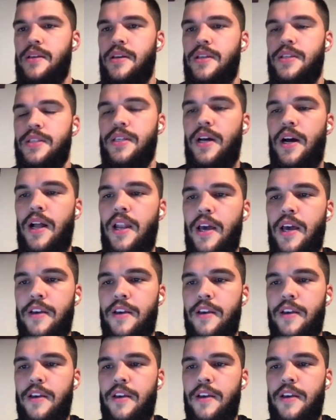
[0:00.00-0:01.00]

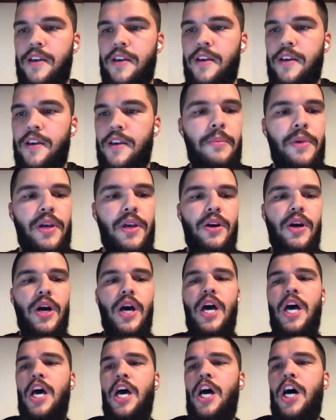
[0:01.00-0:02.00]
Scala and functional
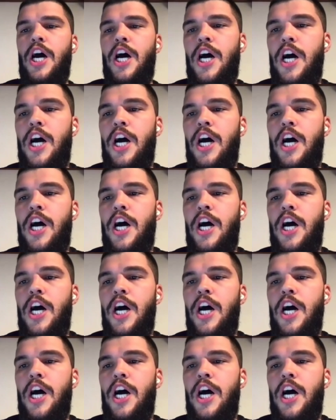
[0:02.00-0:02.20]
programming,